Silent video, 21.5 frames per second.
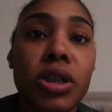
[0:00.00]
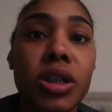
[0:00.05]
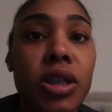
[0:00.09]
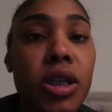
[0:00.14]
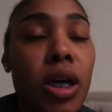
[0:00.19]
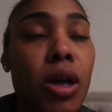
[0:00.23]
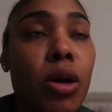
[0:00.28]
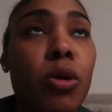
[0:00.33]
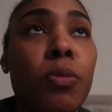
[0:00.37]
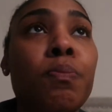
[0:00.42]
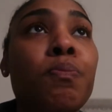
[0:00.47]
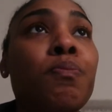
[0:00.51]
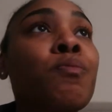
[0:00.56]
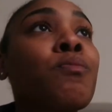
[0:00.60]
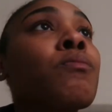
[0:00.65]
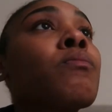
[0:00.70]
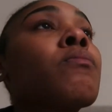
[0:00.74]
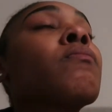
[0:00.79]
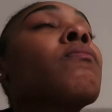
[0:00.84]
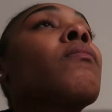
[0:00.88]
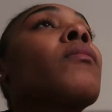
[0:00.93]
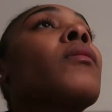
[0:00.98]
So
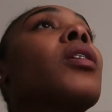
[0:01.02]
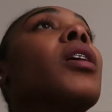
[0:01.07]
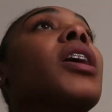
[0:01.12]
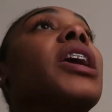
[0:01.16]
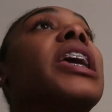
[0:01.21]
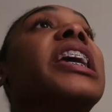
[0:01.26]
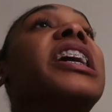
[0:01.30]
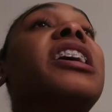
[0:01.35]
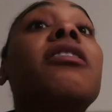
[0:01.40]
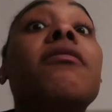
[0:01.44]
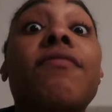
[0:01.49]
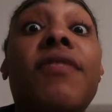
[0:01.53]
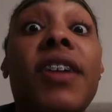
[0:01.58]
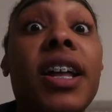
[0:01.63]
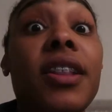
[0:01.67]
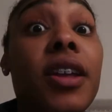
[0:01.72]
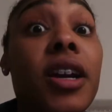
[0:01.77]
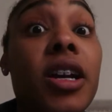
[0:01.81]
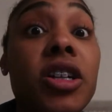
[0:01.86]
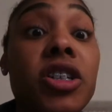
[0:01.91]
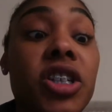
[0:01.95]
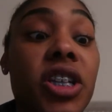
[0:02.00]
he couldn't find
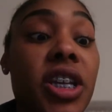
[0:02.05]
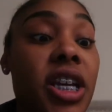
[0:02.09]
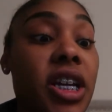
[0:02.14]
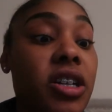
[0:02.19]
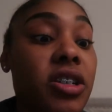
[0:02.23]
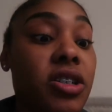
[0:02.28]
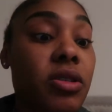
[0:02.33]
the urgent care,